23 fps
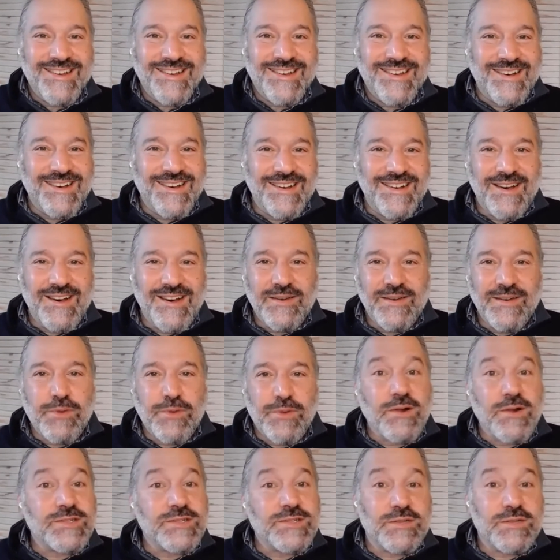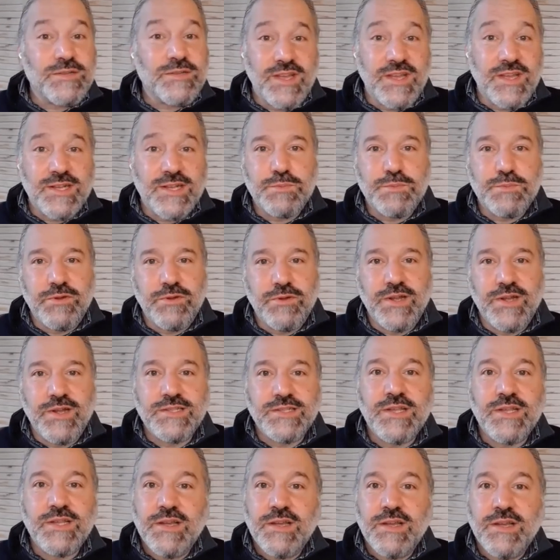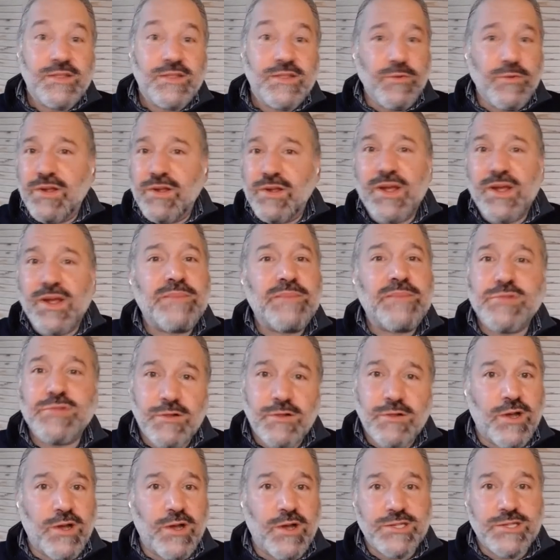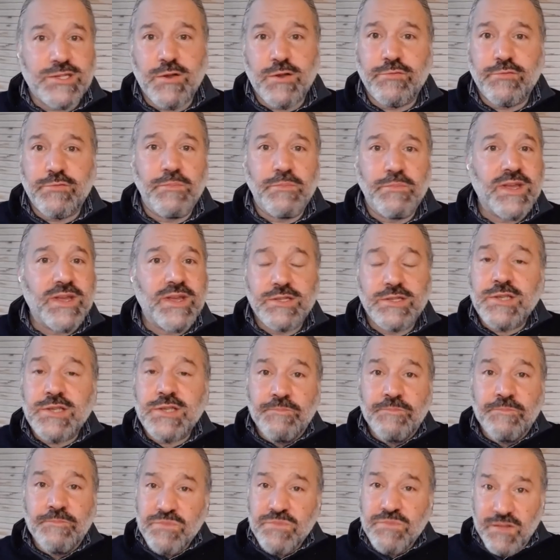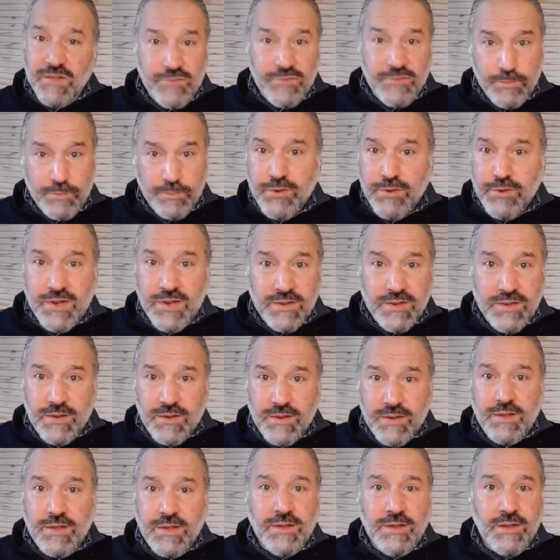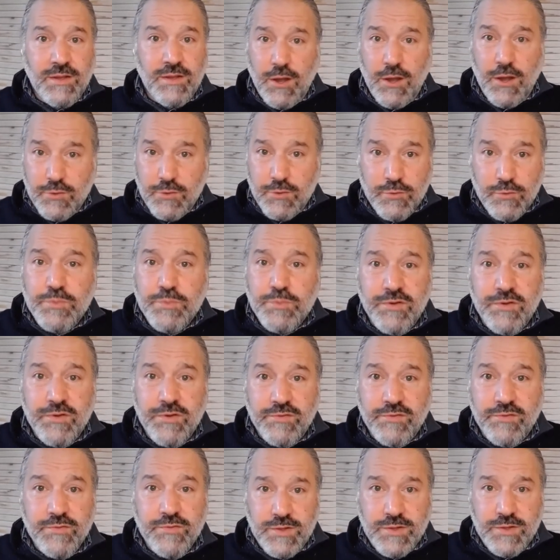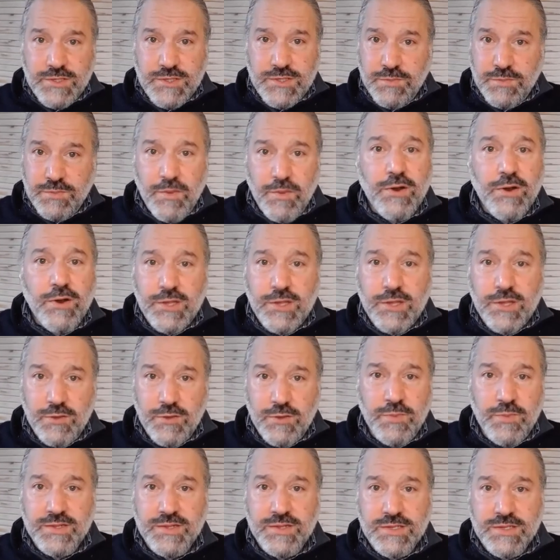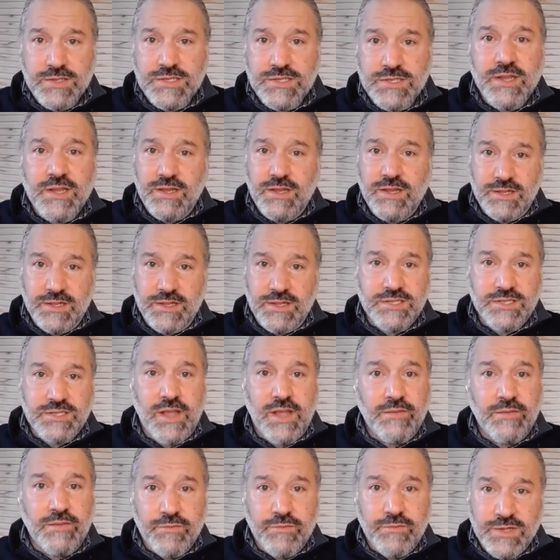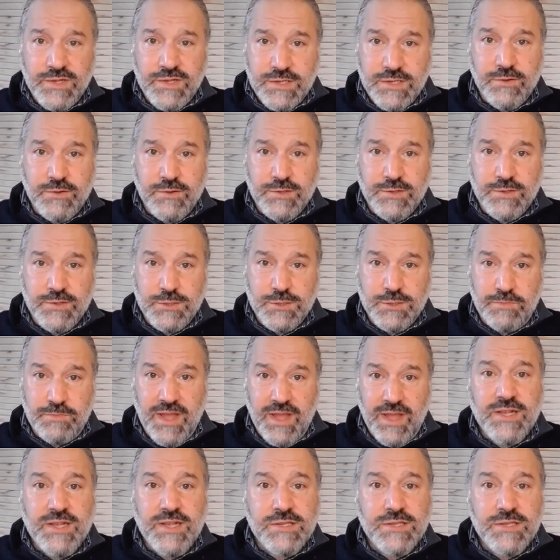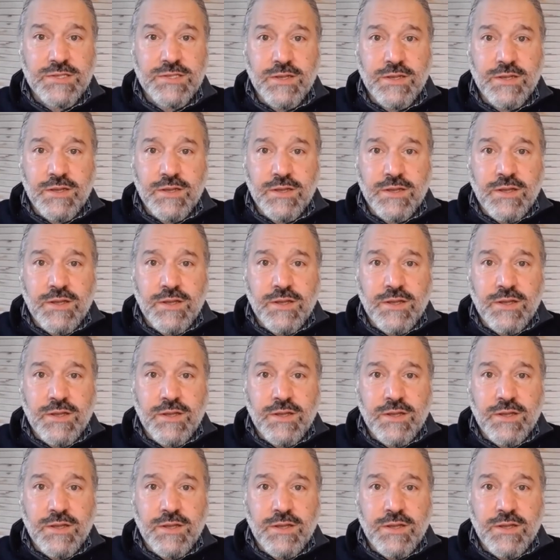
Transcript: parts of the experience that we're able to gloss over, because if you put a group of smart humans in the same physical space